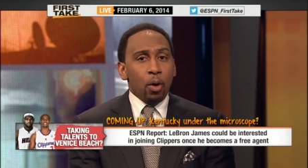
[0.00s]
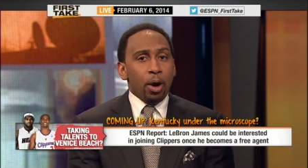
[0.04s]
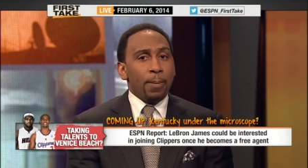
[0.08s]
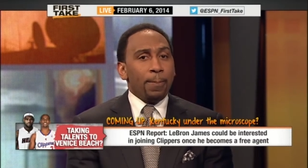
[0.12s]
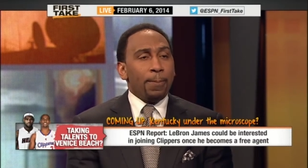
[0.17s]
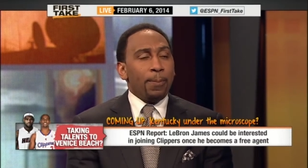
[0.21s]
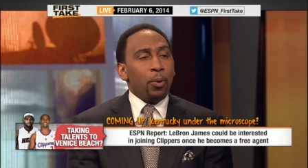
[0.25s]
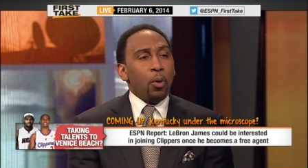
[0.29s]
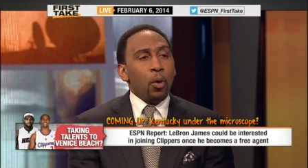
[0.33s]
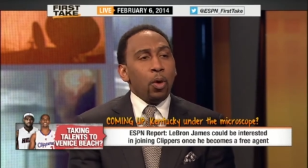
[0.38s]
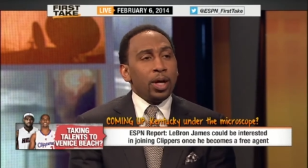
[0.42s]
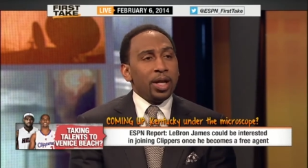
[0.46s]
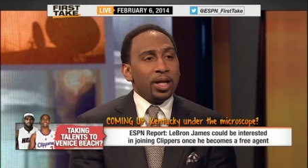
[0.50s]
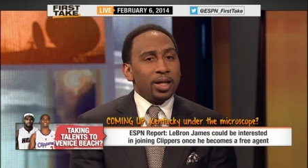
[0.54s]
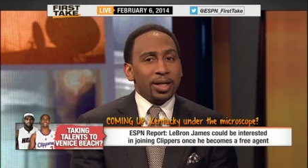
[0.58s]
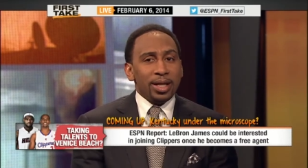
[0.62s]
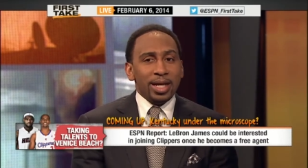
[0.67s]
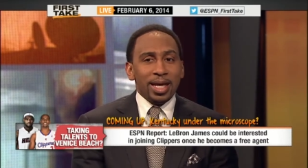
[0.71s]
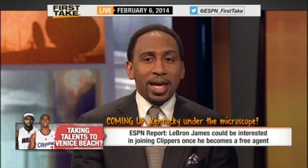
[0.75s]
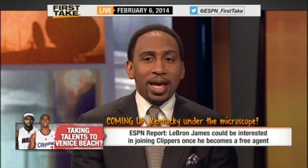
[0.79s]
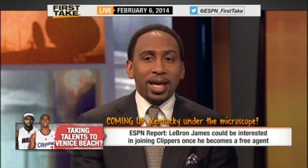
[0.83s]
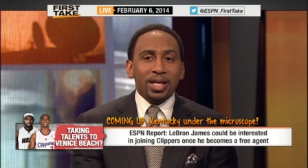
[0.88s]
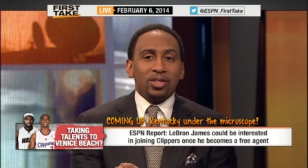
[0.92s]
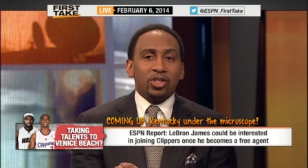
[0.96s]

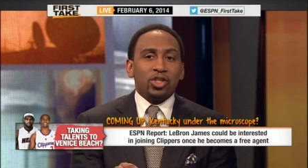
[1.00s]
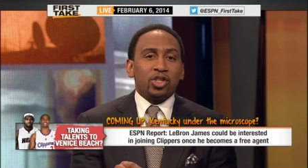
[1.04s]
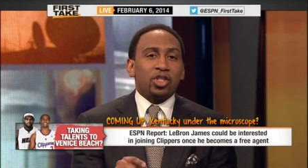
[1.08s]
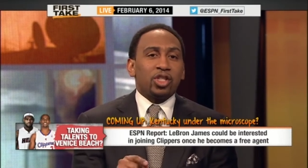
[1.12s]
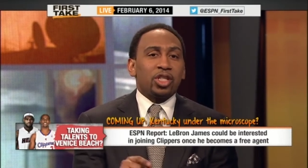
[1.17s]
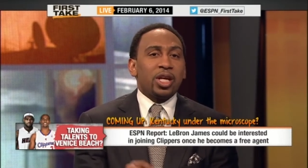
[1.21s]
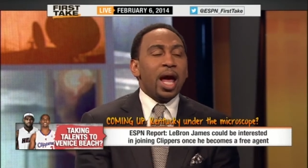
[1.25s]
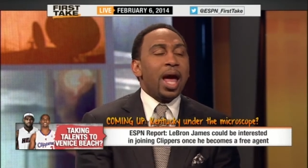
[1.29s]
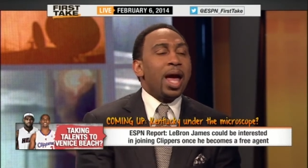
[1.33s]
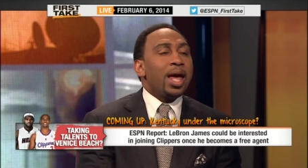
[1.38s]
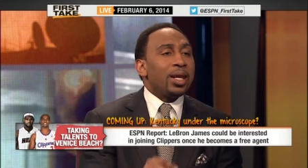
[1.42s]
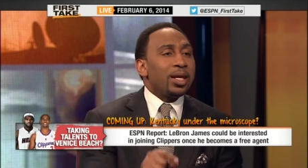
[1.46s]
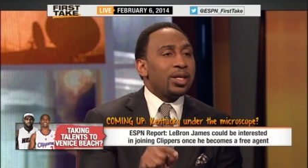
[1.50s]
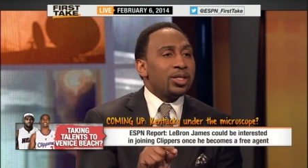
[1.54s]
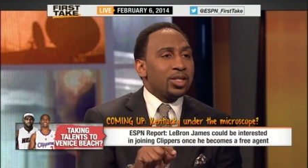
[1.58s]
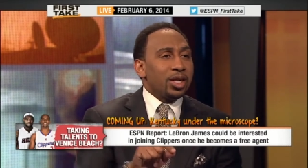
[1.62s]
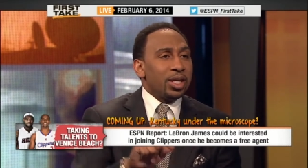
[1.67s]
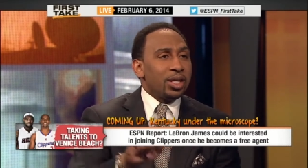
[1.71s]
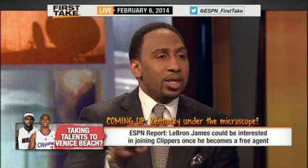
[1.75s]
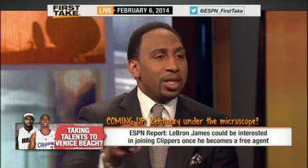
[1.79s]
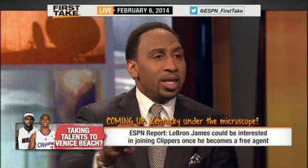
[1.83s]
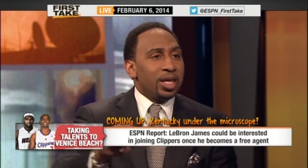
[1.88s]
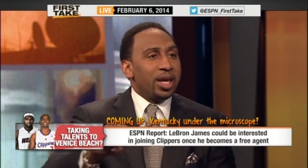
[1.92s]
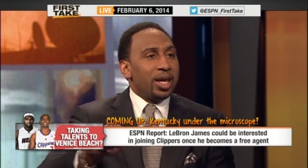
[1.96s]
importantly, it's
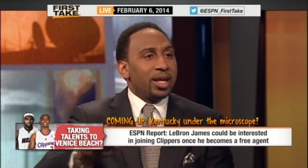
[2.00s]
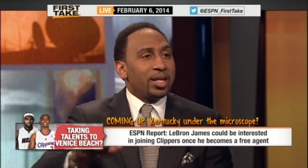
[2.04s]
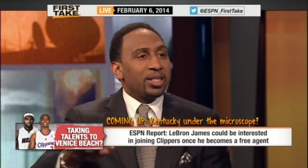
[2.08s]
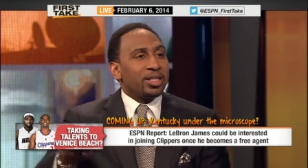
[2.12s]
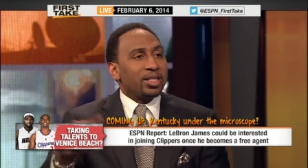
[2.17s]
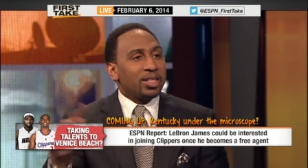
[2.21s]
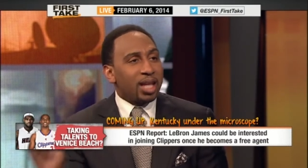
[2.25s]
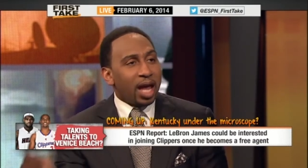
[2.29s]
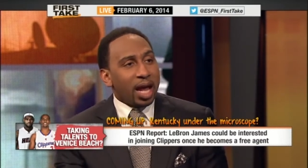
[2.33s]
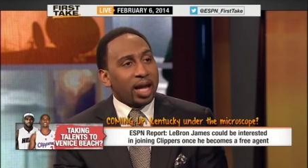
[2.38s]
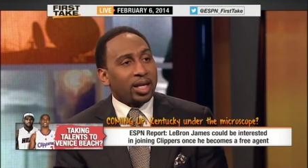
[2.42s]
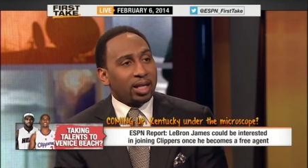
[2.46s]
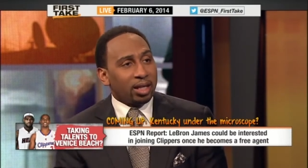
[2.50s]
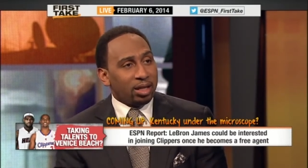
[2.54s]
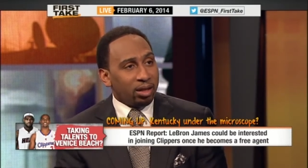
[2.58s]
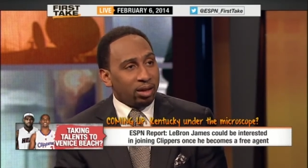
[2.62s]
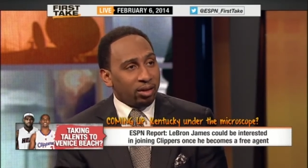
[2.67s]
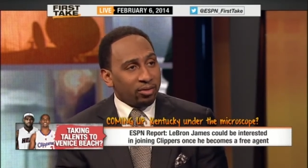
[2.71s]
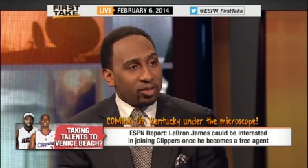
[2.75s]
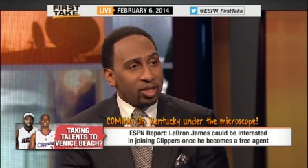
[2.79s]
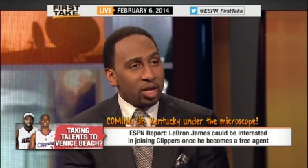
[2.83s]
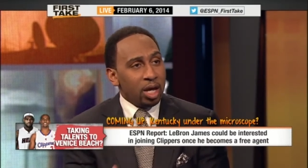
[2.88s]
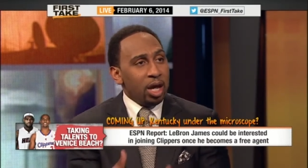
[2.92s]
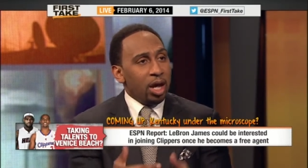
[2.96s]
challenging the
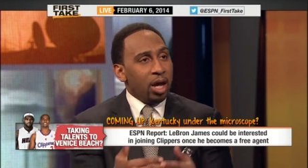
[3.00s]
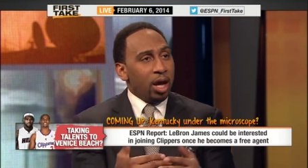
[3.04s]
executives